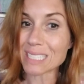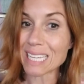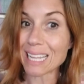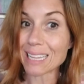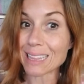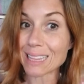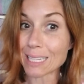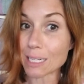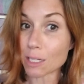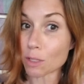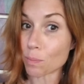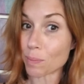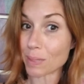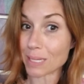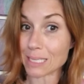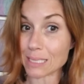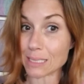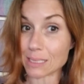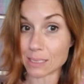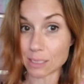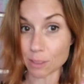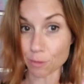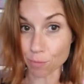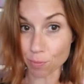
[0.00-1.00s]
a little
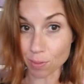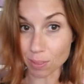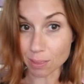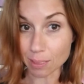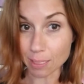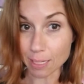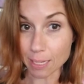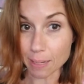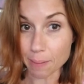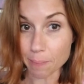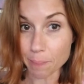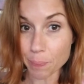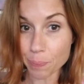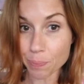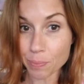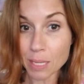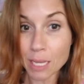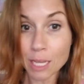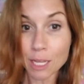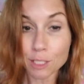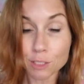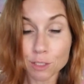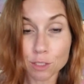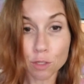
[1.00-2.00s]
bit differently.
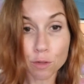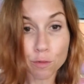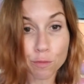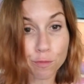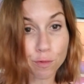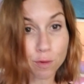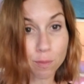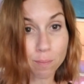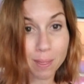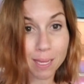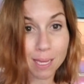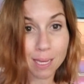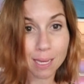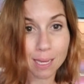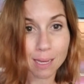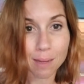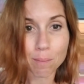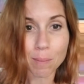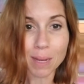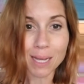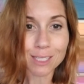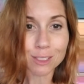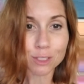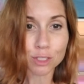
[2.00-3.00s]
So for me,
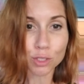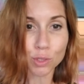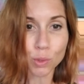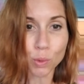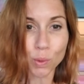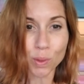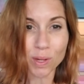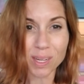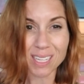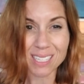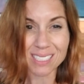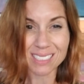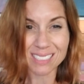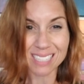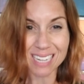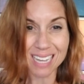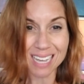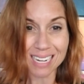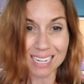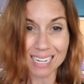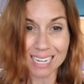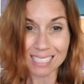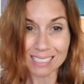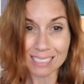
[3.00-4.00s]
my story is
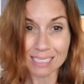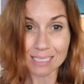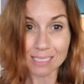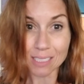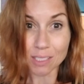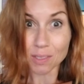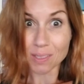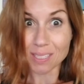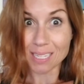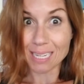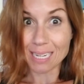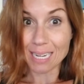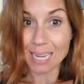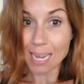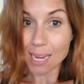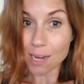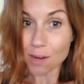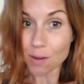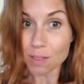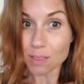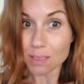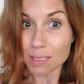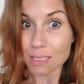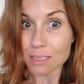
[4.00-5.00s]
not necessarily
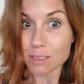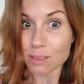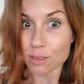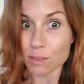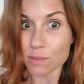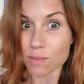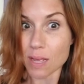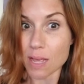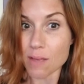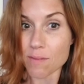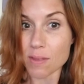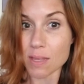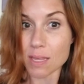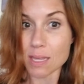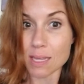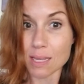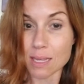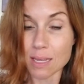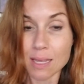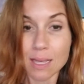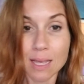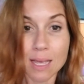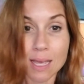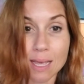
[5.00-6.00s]
inherently
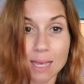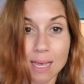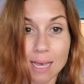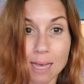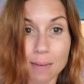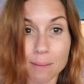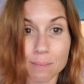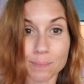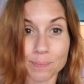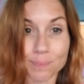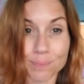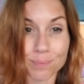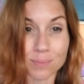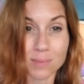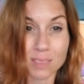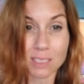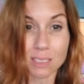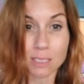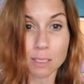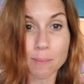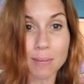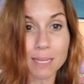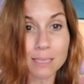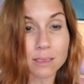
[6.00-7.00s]
surviving
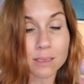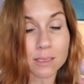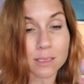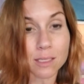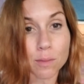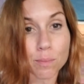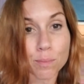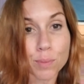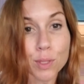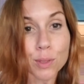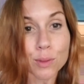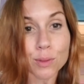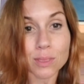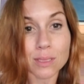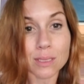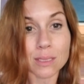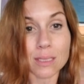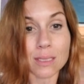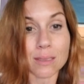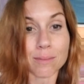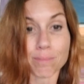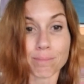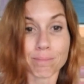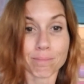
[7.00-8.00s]
domestic
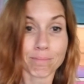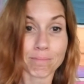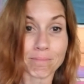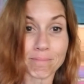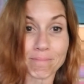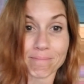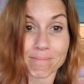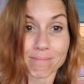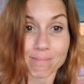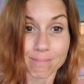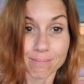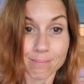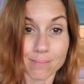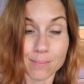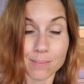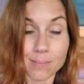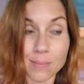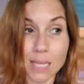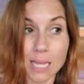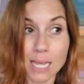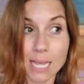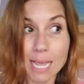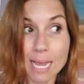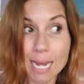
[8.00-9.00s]
abuse.
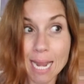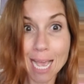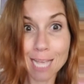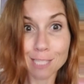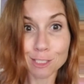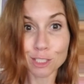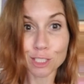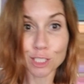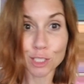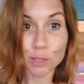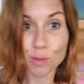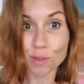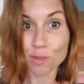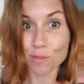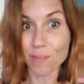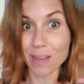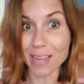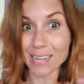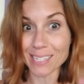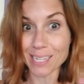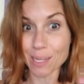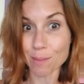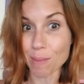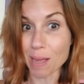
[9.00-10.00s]
It has to do with
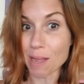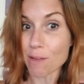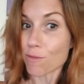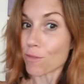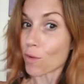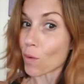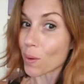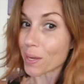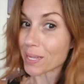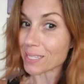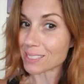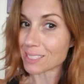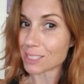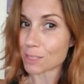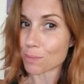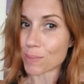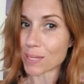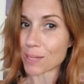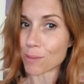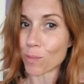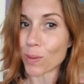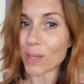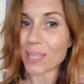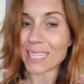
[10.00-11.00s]
finding my voice to
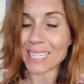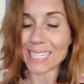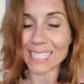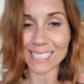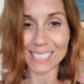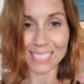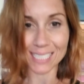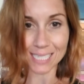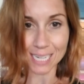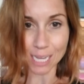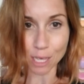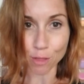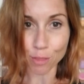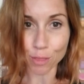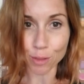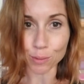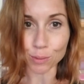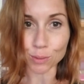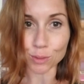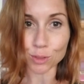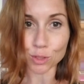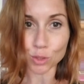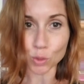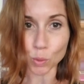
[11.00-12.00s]
be willing to tell
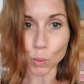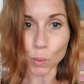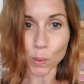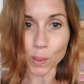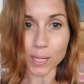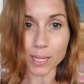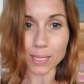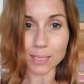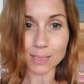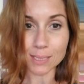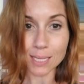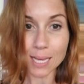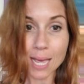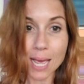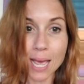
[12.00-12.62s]
those stories.